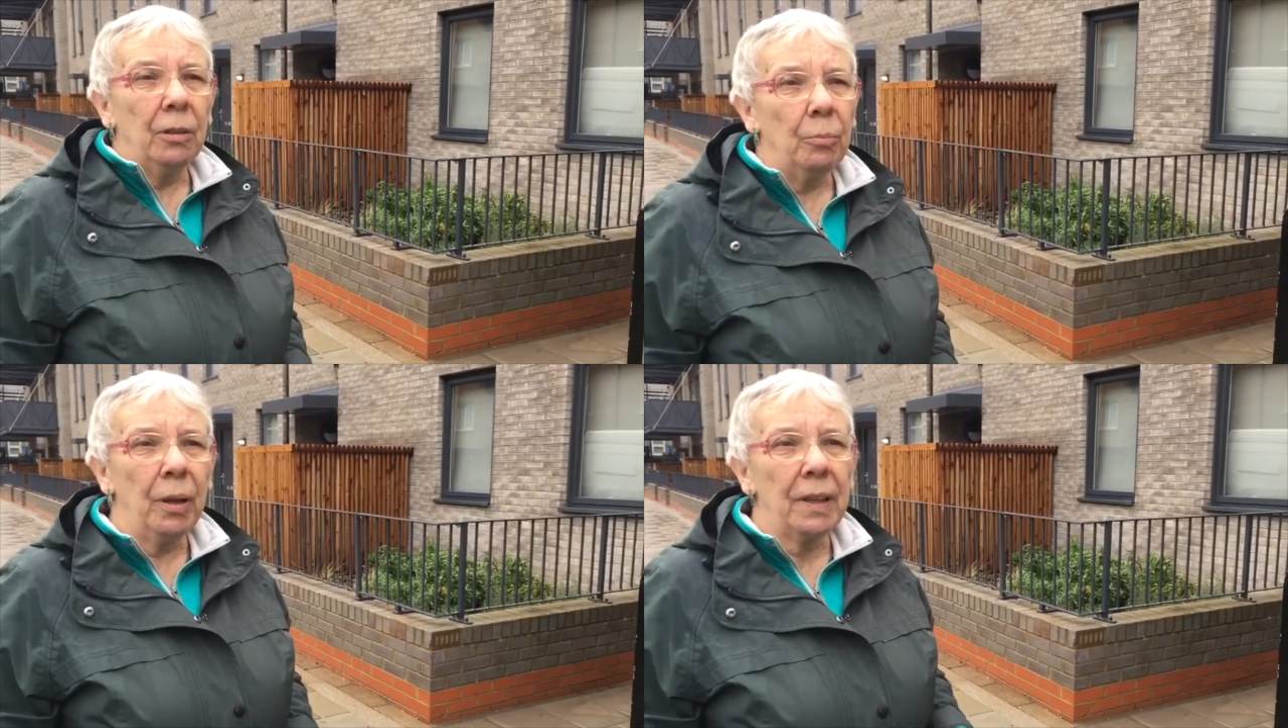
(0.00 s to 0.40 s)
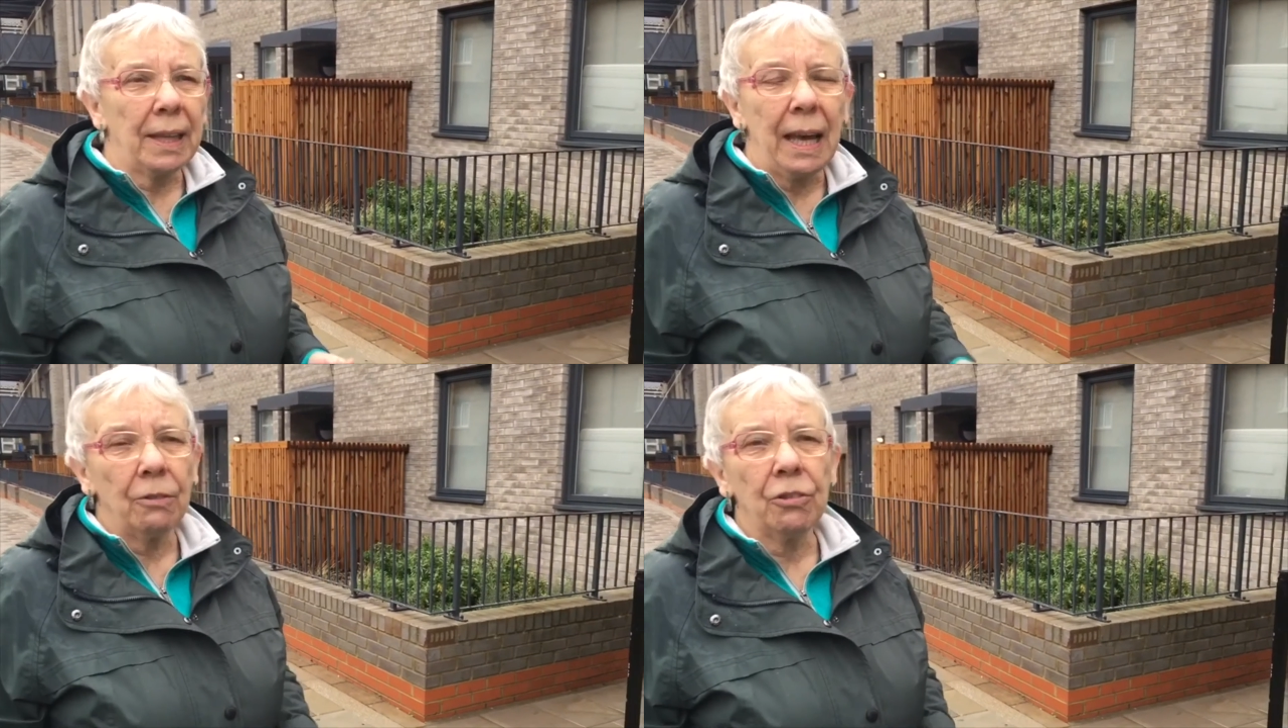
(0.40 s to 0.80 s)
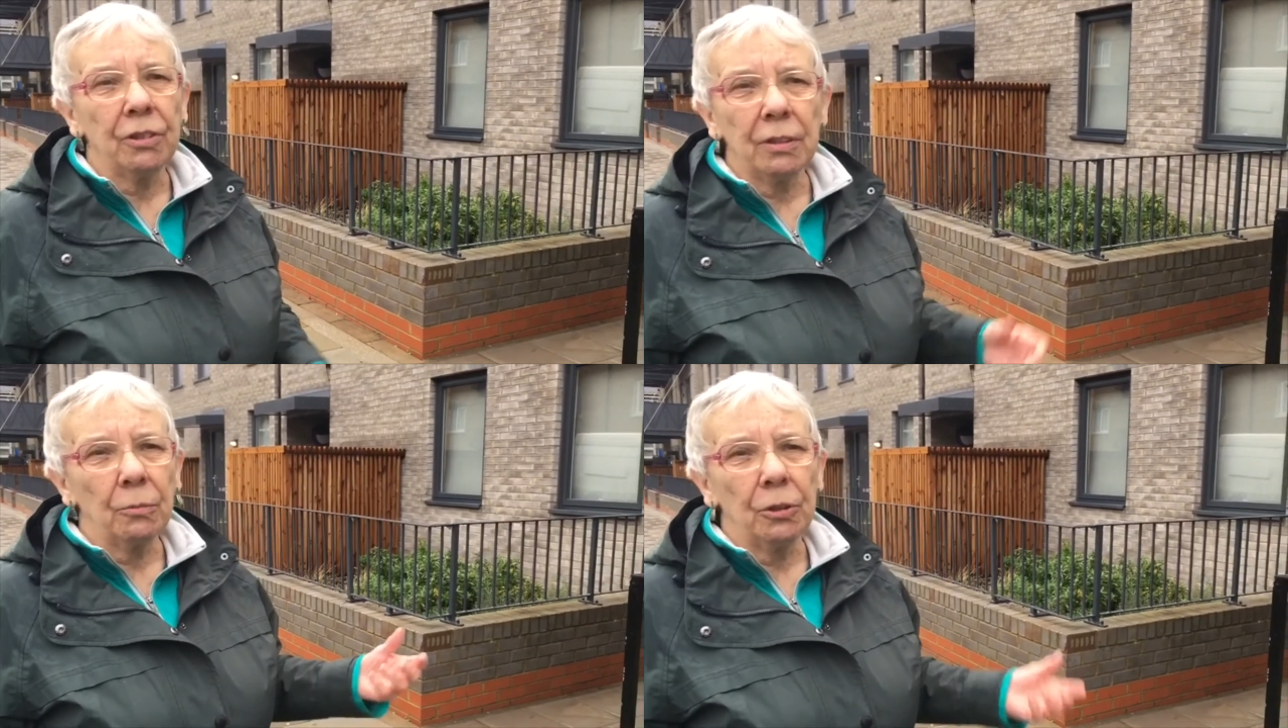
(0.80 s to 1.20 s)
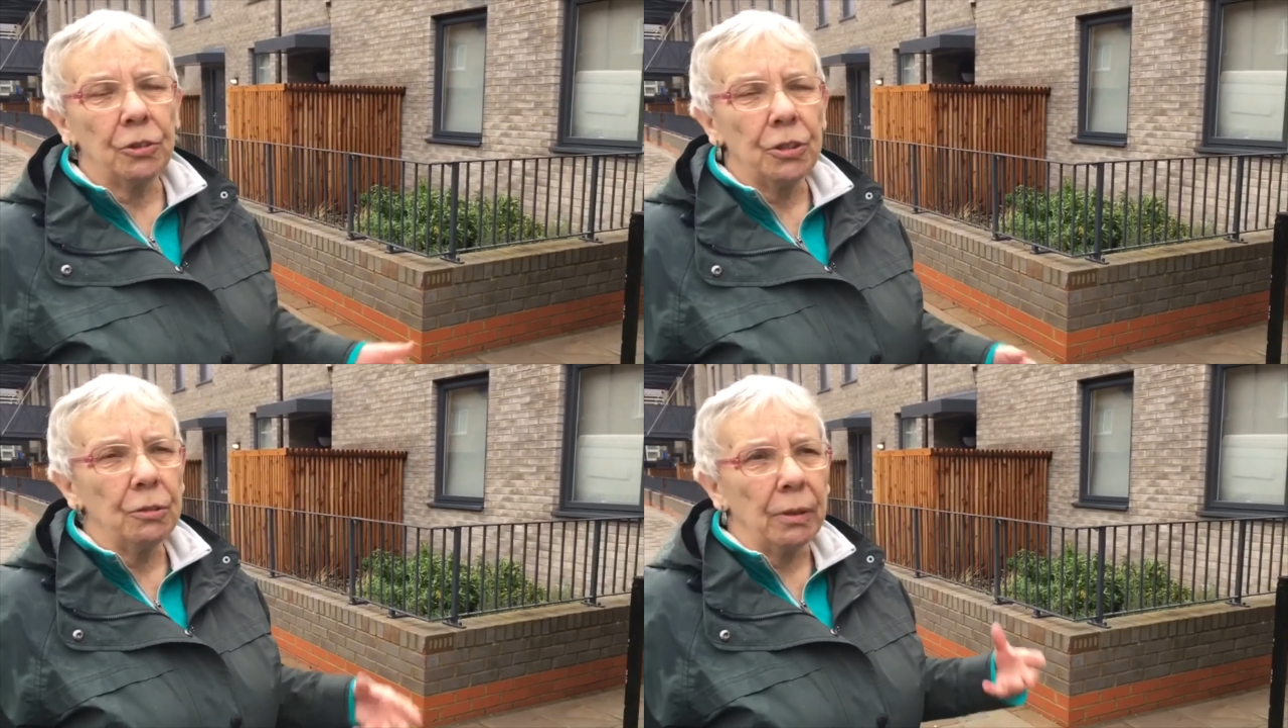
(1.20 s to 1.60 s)
But the council didn't want
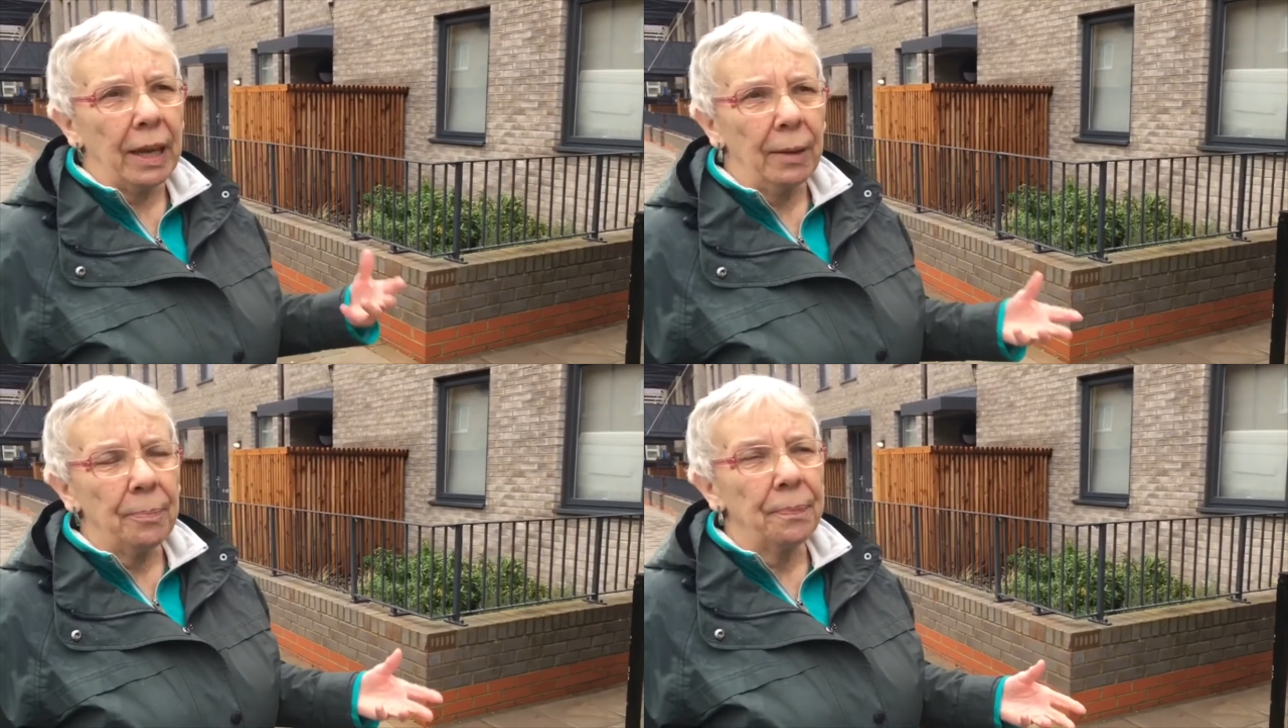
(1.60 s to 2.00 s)
to do that,